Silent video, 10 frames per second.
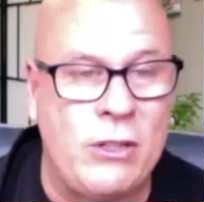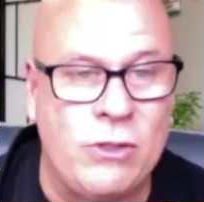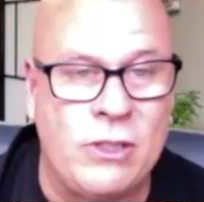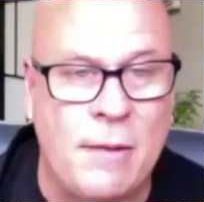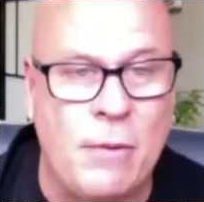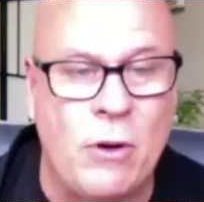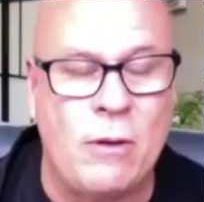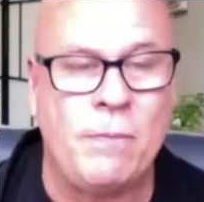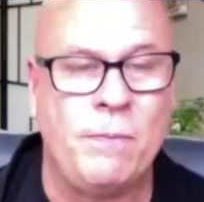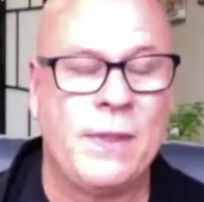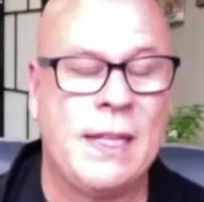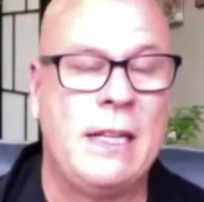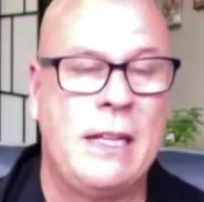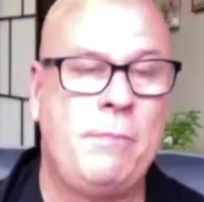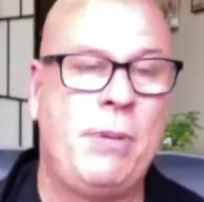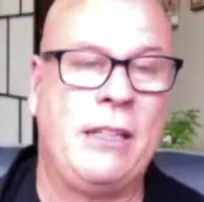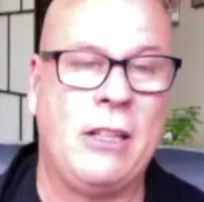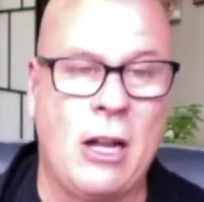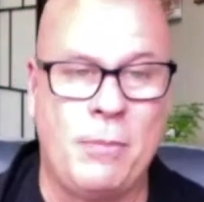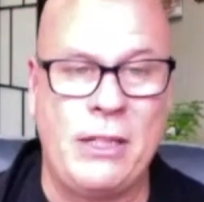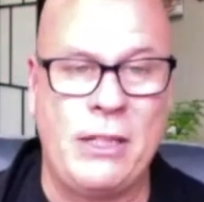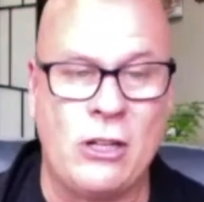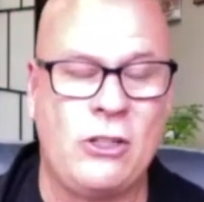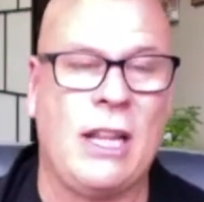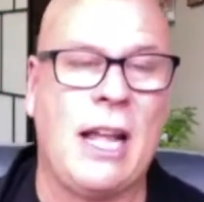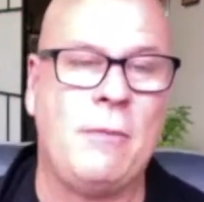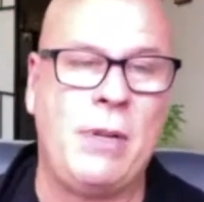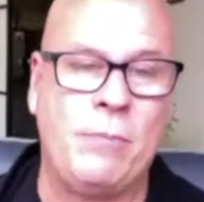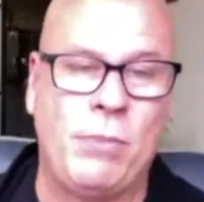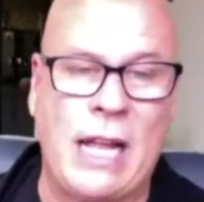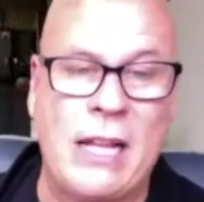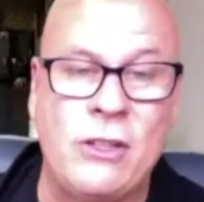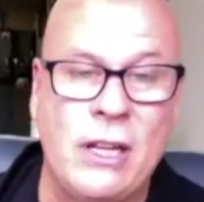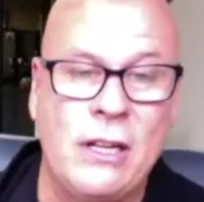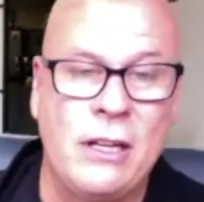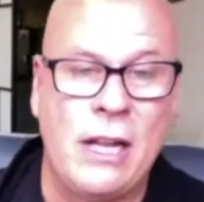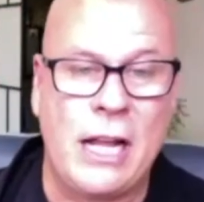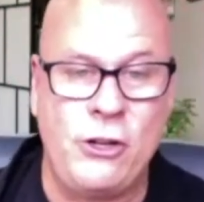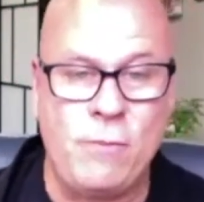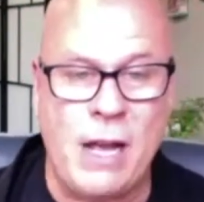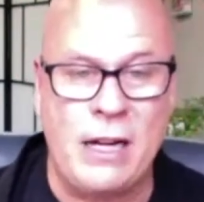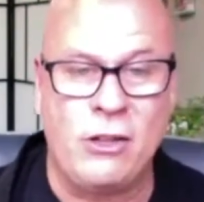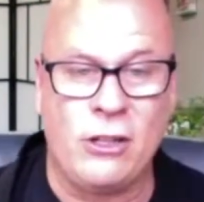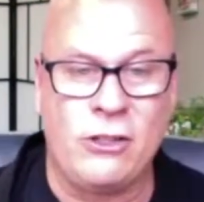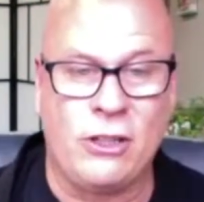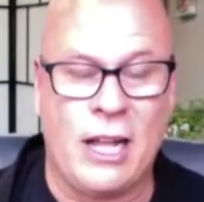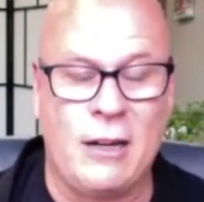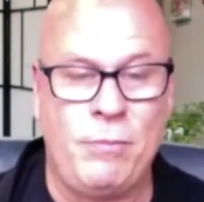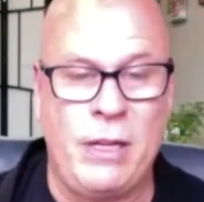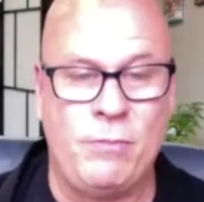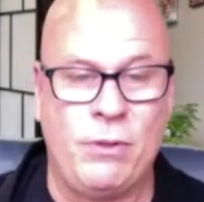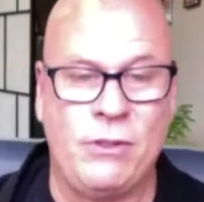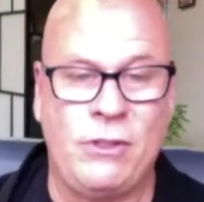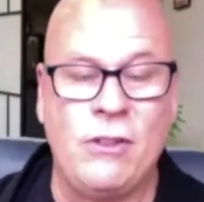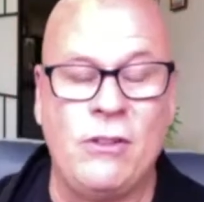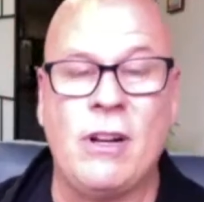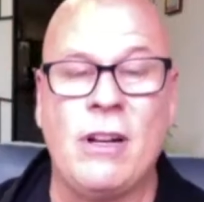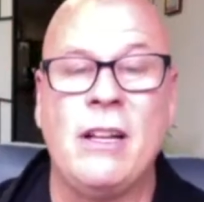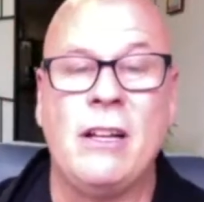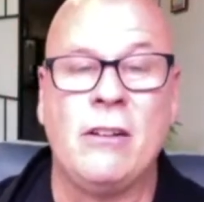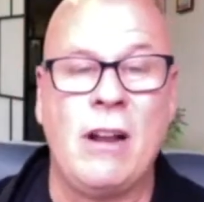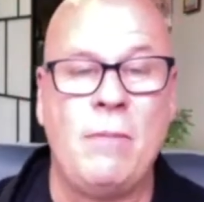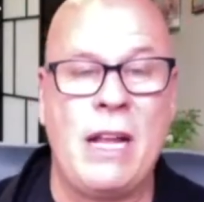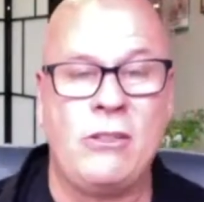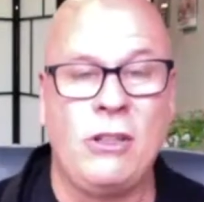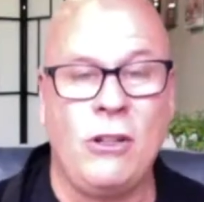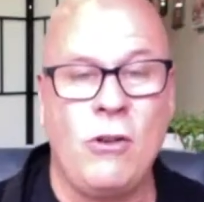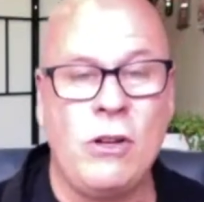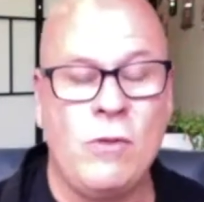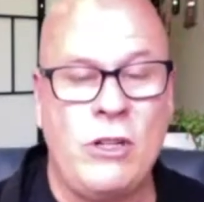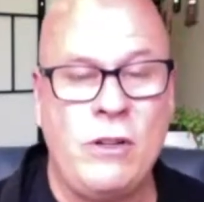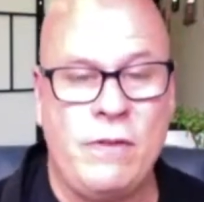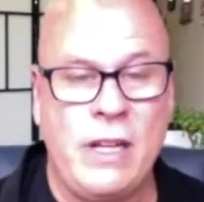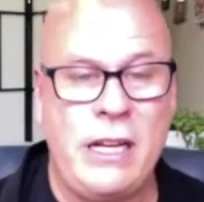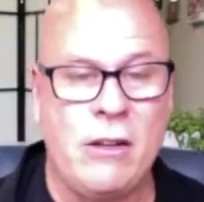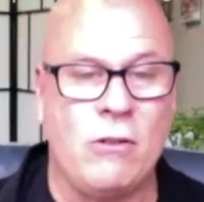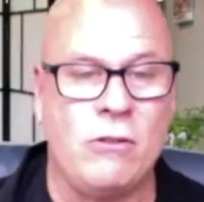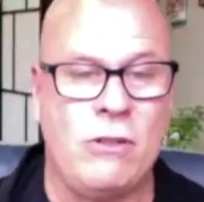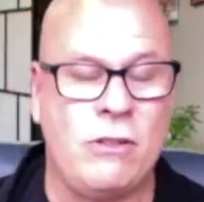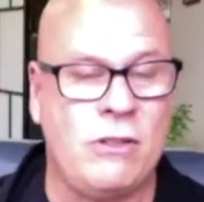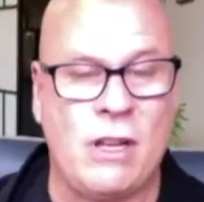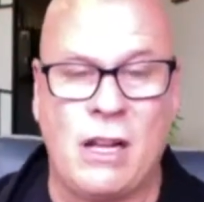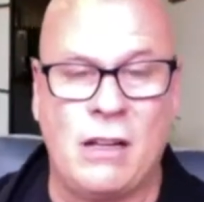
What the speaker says: to a seminar and picked it up. He touched a lot of people, as you met, have touched a lot of people. And still, GrandMaster Logan, with your videos, it's